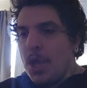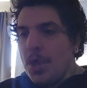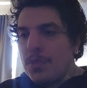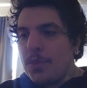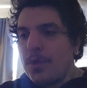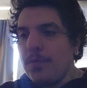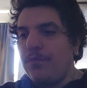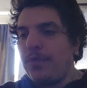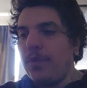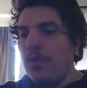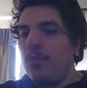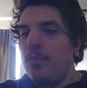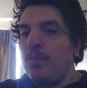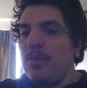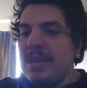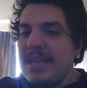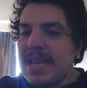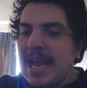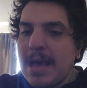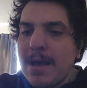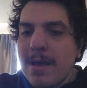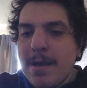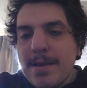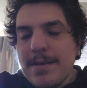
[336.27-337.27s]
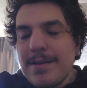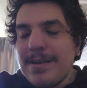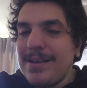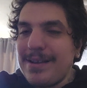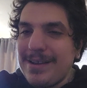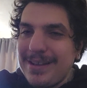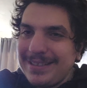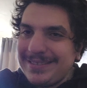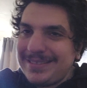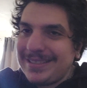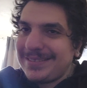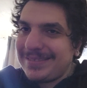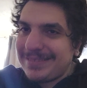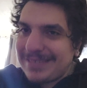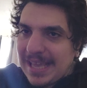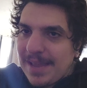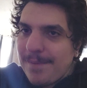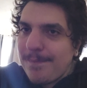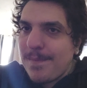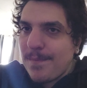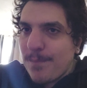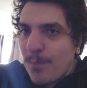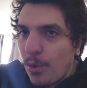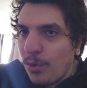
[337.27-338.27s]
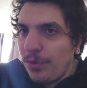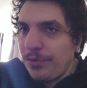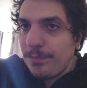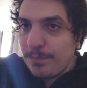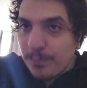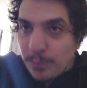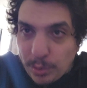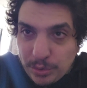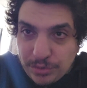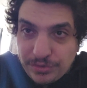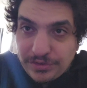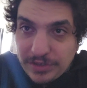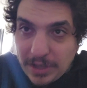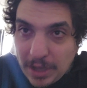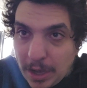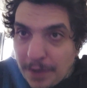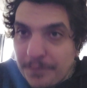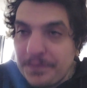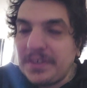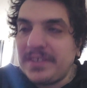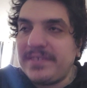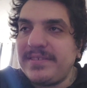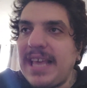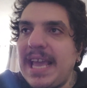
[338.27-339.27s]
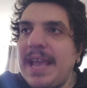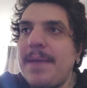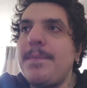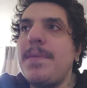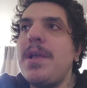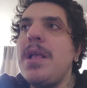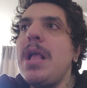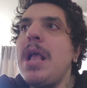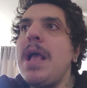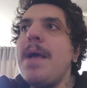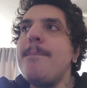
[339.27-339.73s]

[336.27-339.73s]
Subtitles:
So for Rita, it's the same, most of the same,